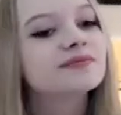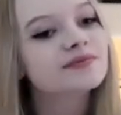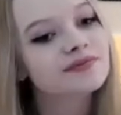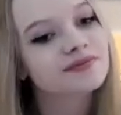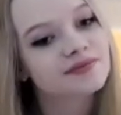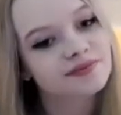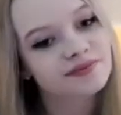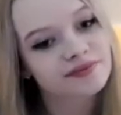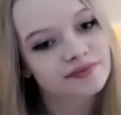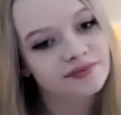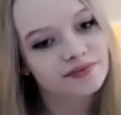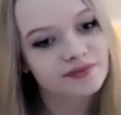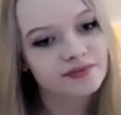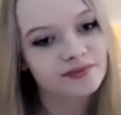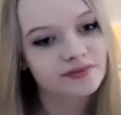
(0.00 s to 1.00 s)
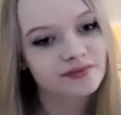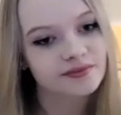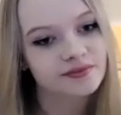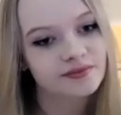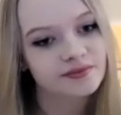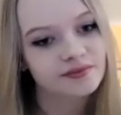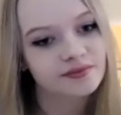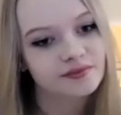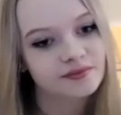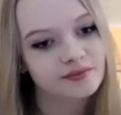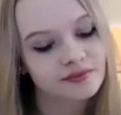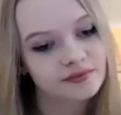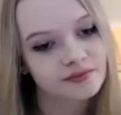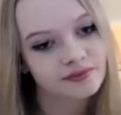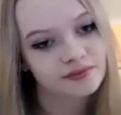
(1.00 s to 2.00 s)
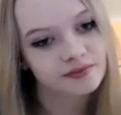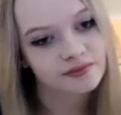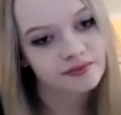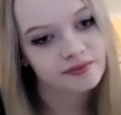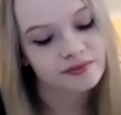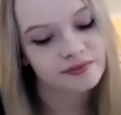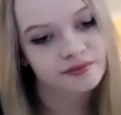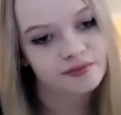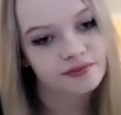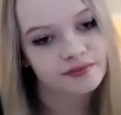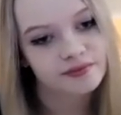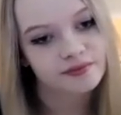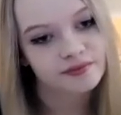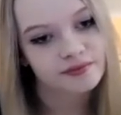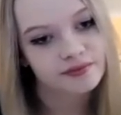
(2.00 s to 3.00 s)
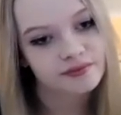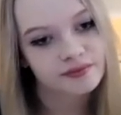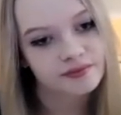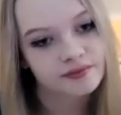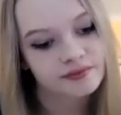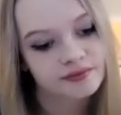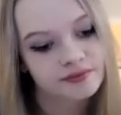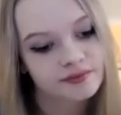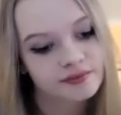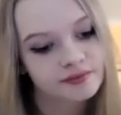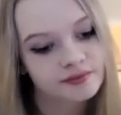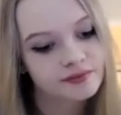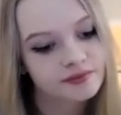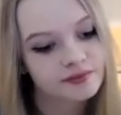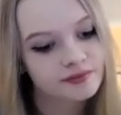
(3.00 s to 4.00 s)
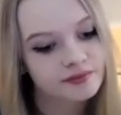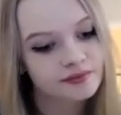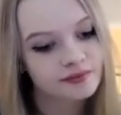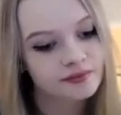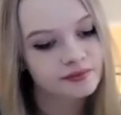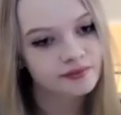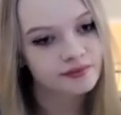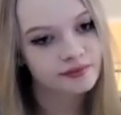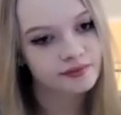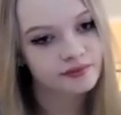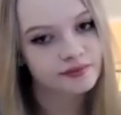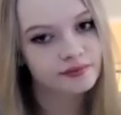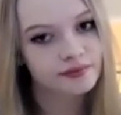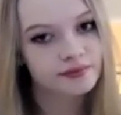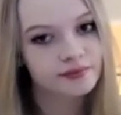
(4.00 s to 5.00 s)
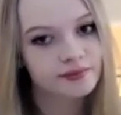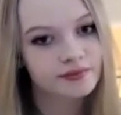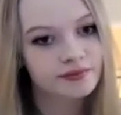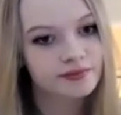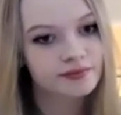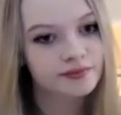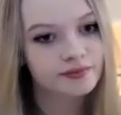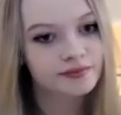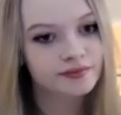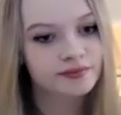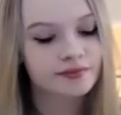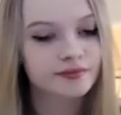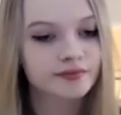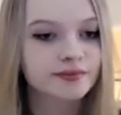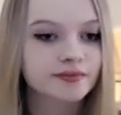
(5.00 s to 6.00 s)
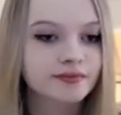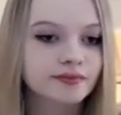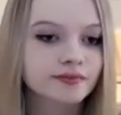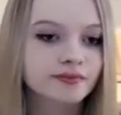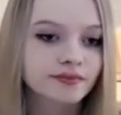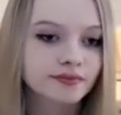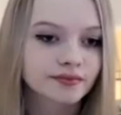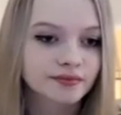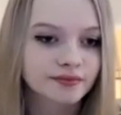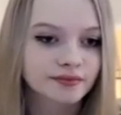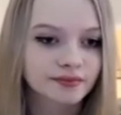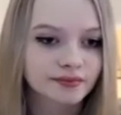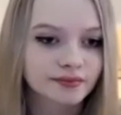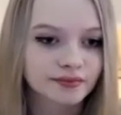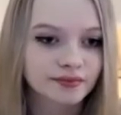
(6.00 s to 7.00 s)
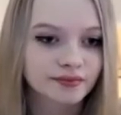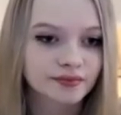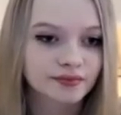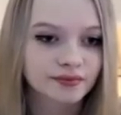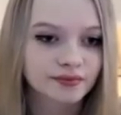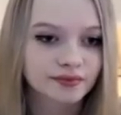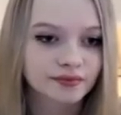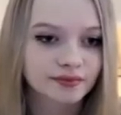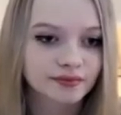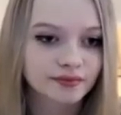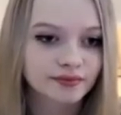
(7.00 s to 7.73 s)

The person shown says nothing.